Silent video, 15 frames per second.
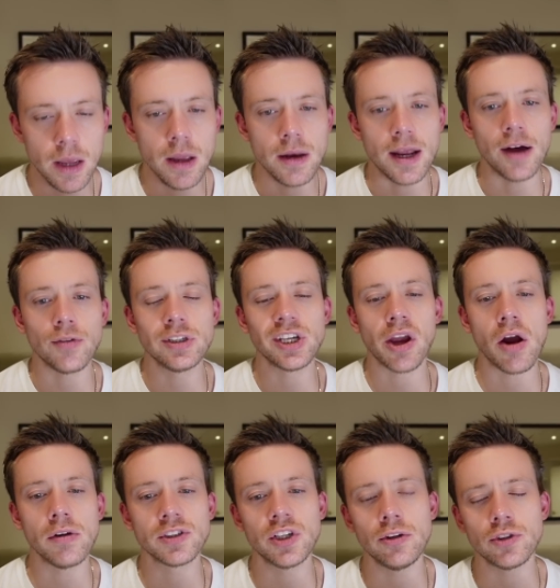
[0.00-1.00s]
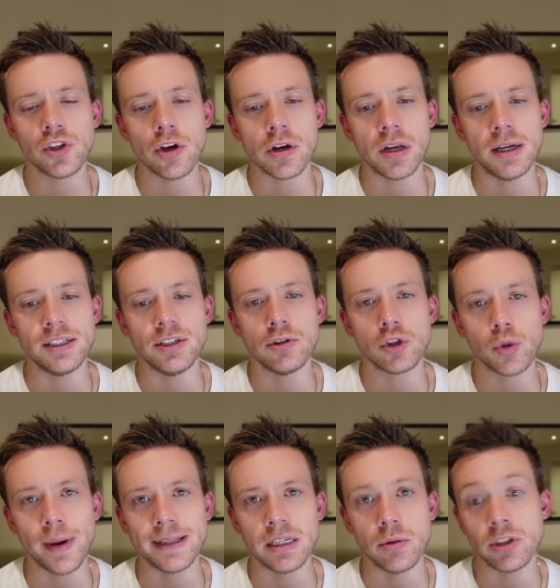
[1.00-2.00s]
Now, there's a cartoon circulating on
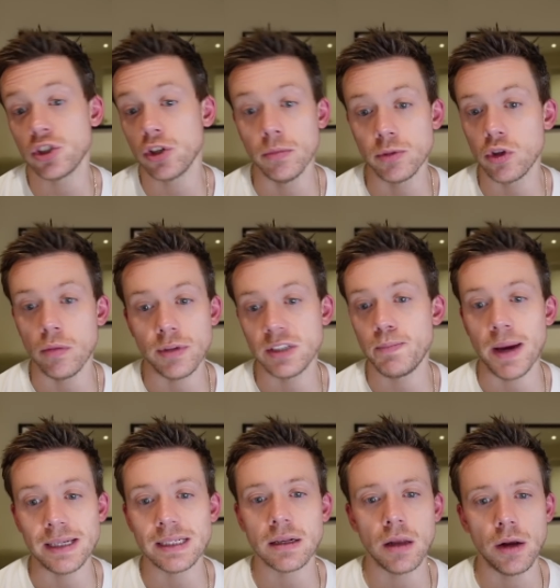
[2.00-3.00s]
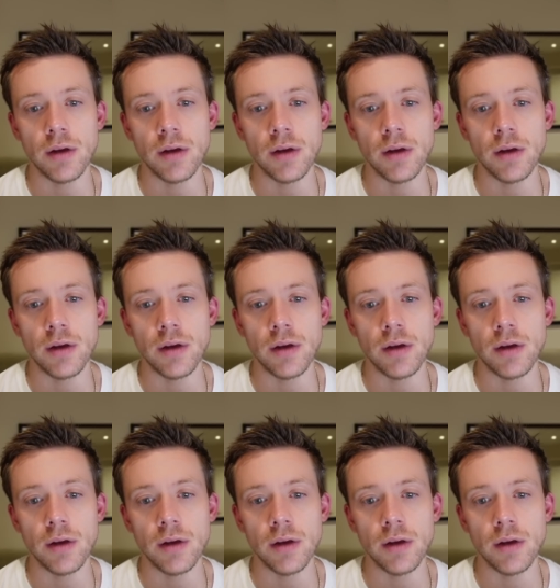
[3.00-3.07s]
Twitter which sums up this basic line of